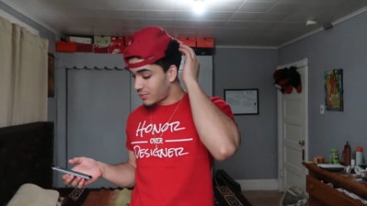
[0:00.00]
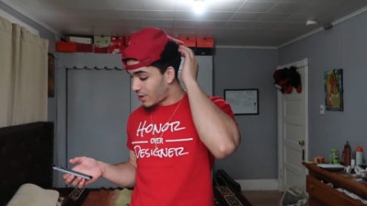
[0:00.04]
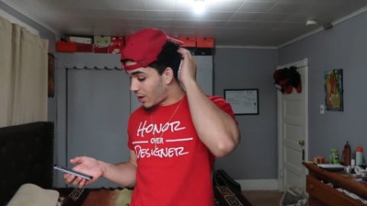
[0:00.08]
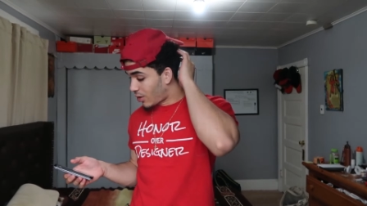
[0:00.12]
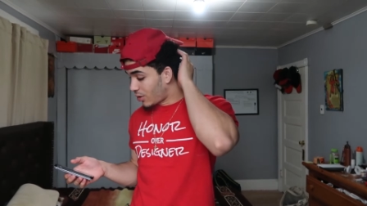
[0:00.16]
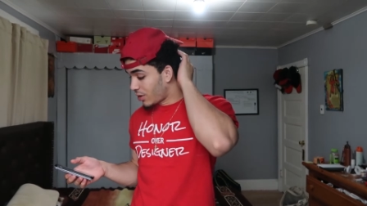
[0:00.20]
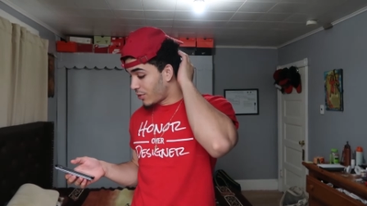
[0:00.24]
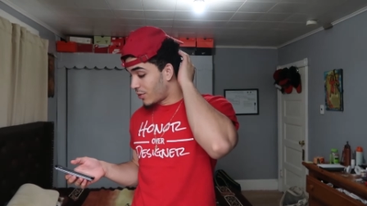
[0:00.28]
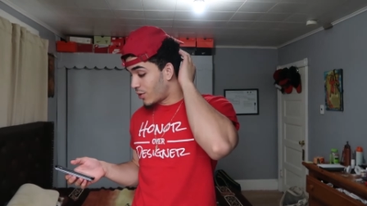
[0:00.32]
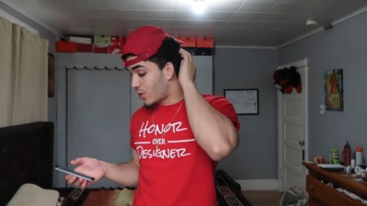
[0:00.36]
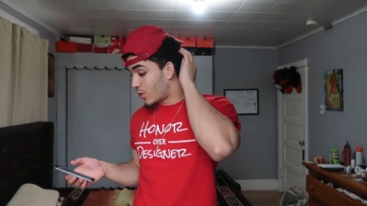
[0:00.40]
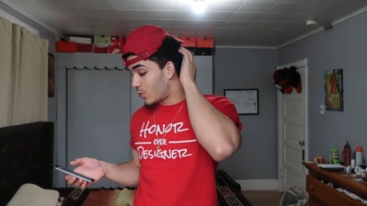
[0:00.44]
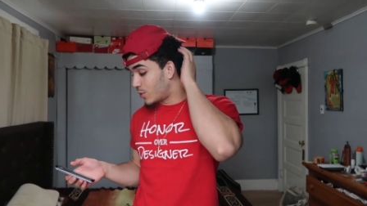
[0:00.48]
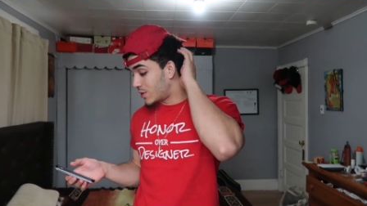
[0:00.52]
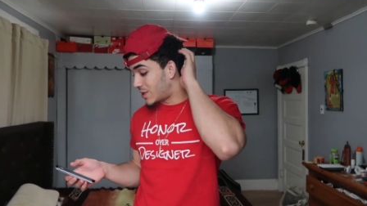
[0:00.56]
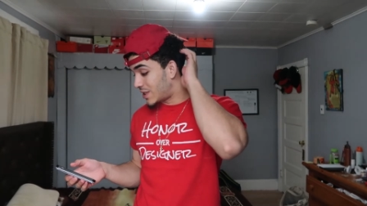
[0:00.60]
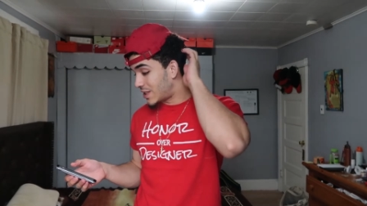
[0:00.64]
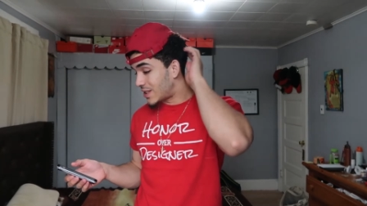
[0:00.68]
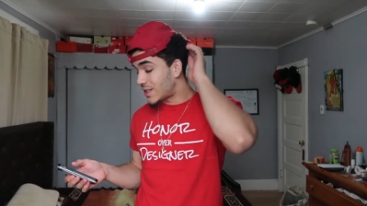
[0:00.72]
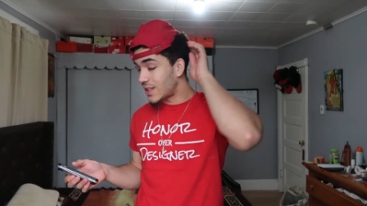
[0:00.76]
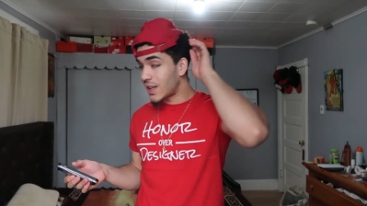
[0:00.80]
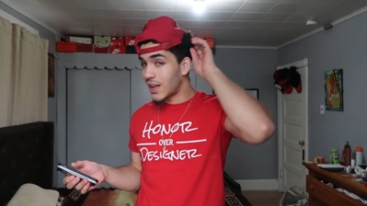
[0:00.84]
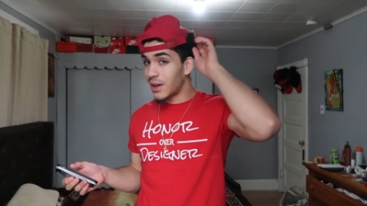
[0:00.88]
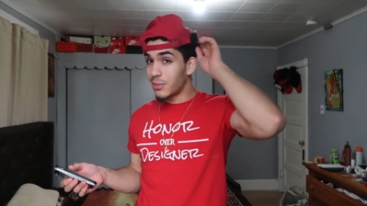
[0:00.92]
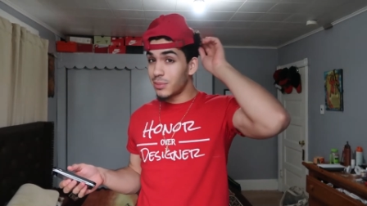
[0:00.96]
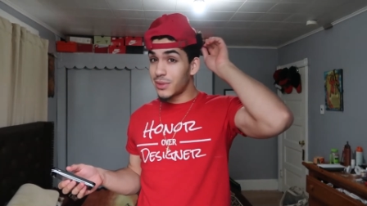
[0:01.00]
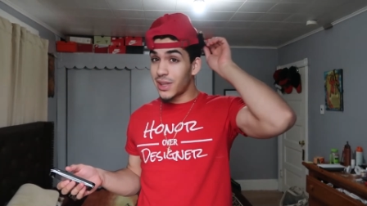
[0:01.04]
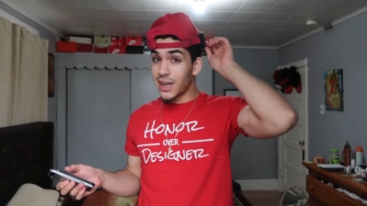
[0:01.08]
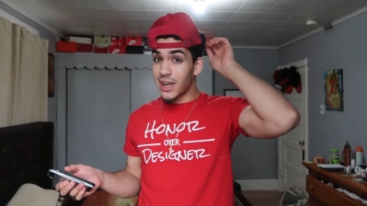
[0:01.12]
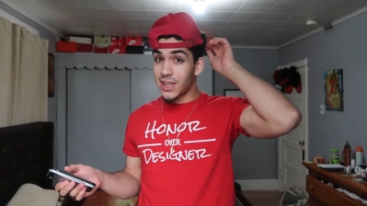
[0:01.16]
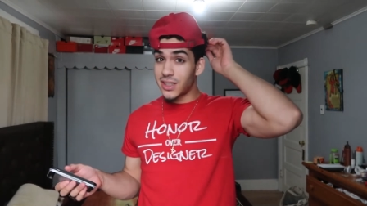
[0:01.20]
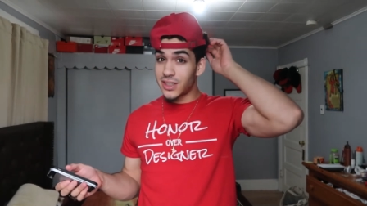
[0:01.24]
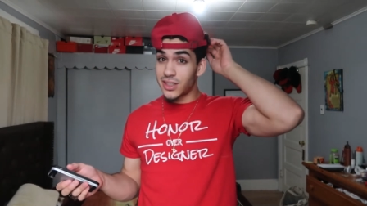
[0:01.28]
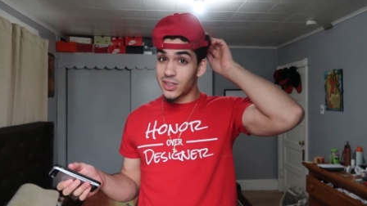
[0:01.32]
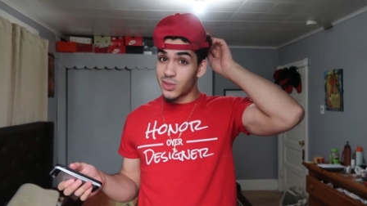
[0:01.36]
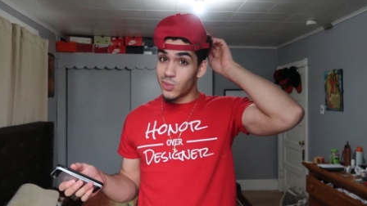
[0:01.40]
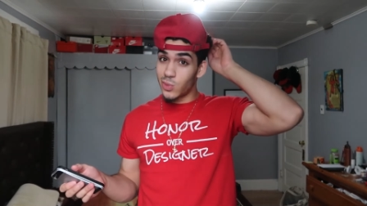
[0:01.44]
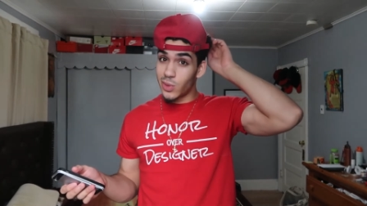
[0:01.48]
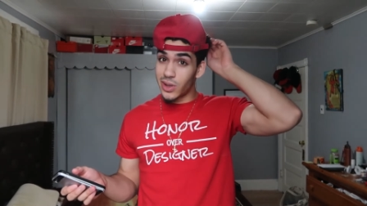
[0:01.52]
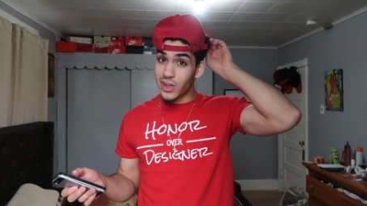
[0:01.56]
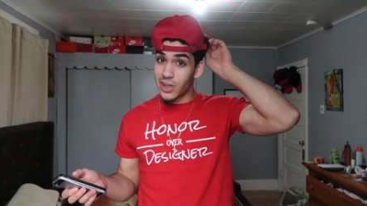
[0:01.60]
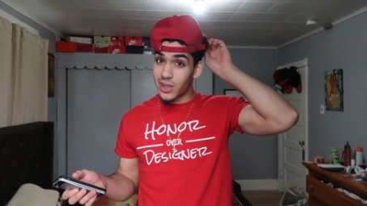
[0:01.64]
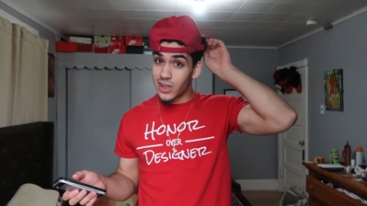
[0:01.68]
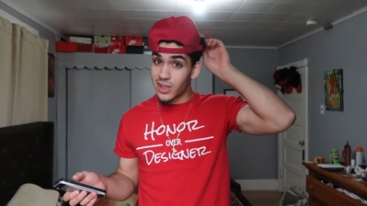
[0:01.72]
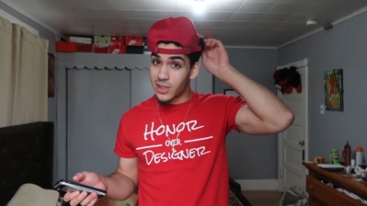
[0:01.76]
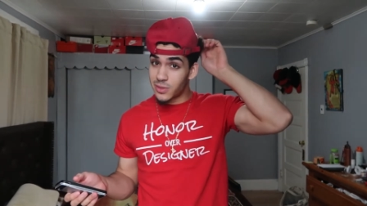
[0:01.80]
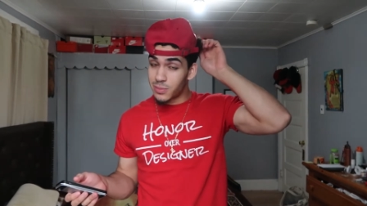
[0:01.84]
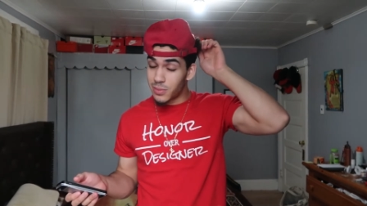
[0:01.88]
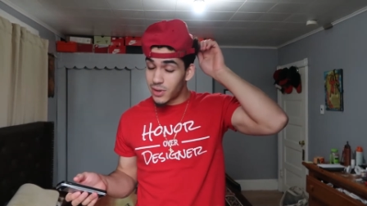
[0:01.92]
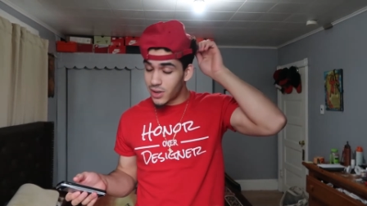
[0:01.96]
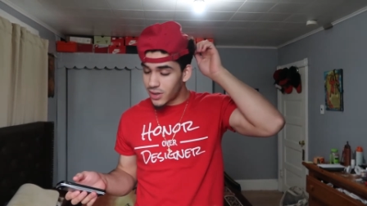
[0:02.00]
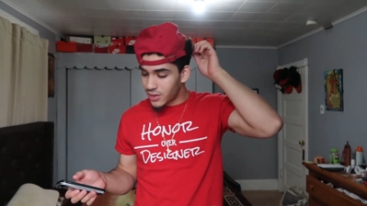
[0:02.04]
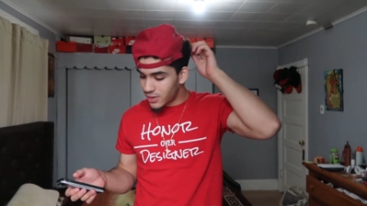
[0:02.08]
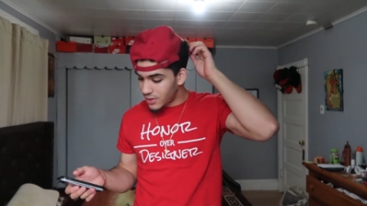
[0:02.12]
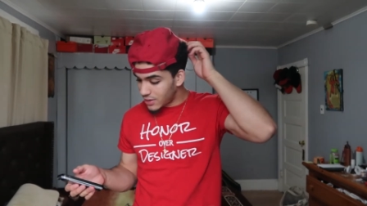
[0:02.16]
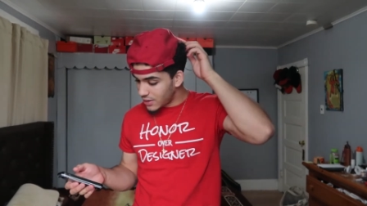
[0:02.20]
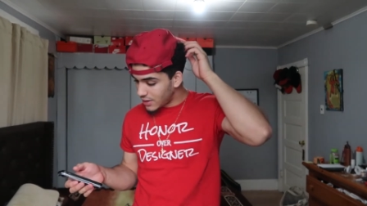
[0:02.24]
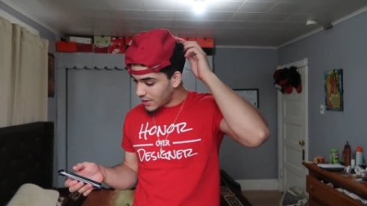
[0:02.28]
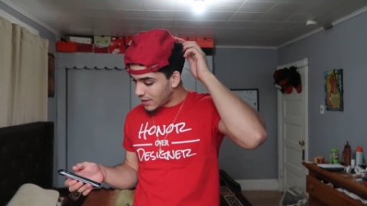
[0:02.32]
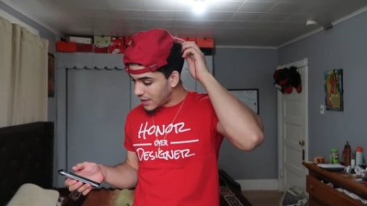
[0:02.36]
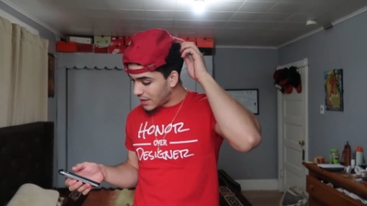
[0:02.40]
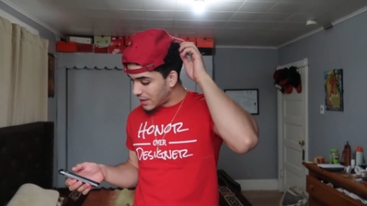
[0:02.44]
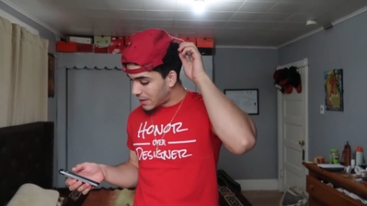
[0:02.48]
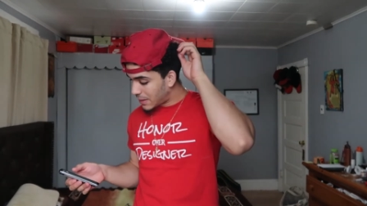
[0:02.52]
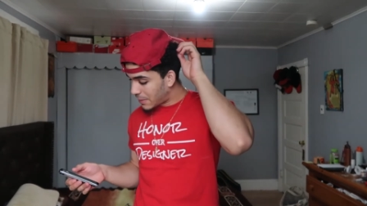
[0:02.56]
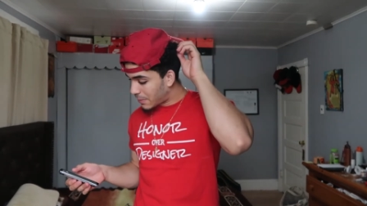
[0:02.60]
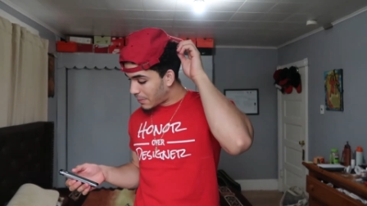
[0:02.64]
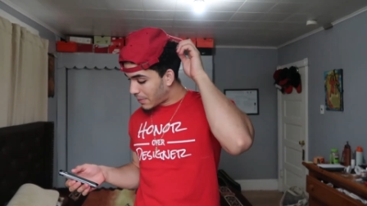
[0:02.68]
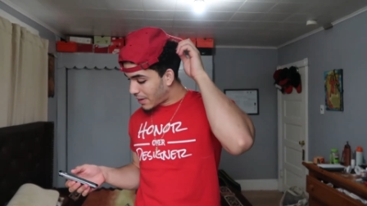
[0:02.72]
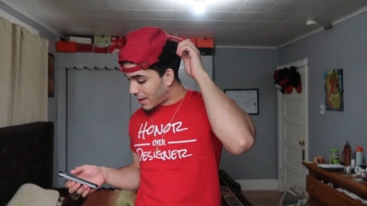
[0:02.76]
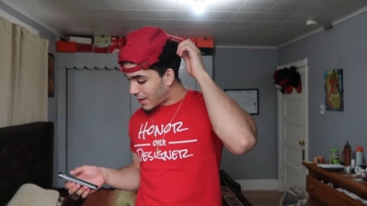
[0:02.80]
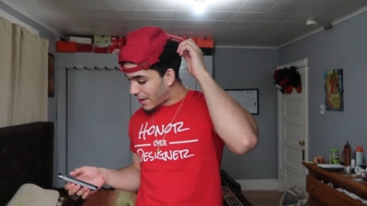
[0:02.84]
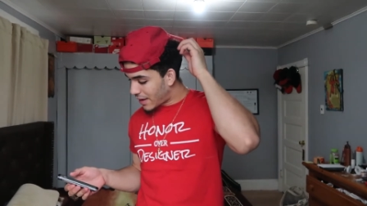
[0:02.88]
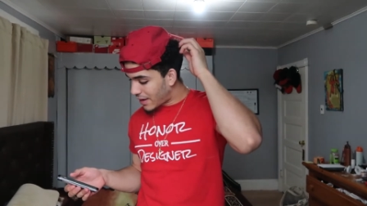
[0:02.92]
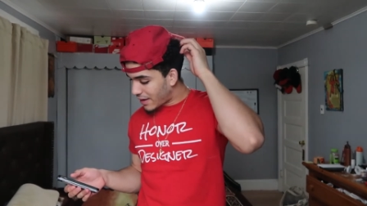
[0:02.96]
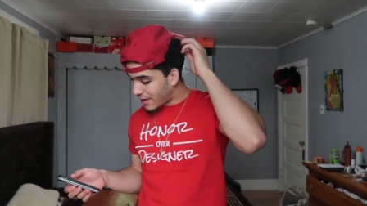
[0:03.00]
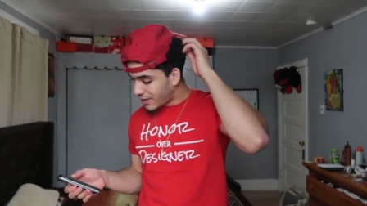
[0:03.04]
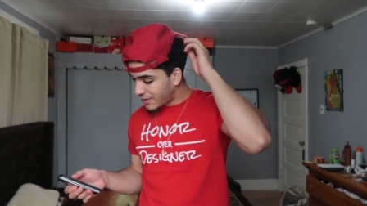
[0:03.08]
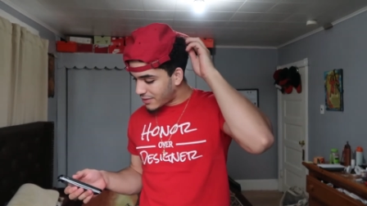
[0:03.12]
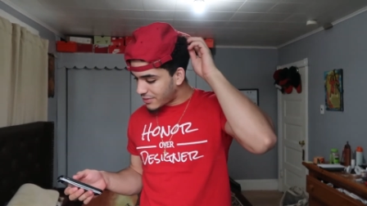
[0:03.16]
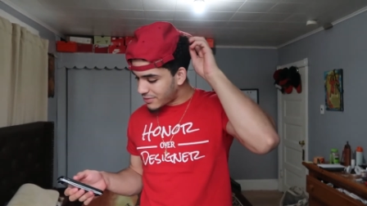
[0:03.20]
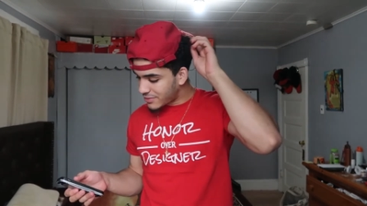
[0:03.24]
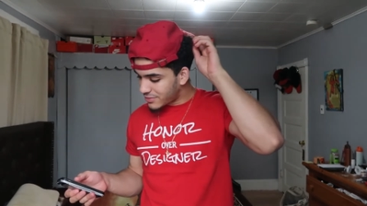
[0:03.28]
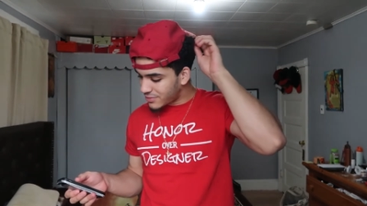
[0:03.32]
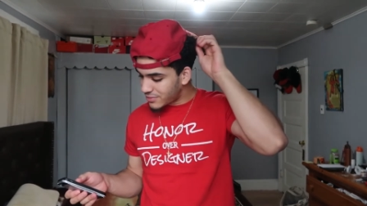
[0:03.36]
I don't even know what to say. I'm dead as just winging this, but man,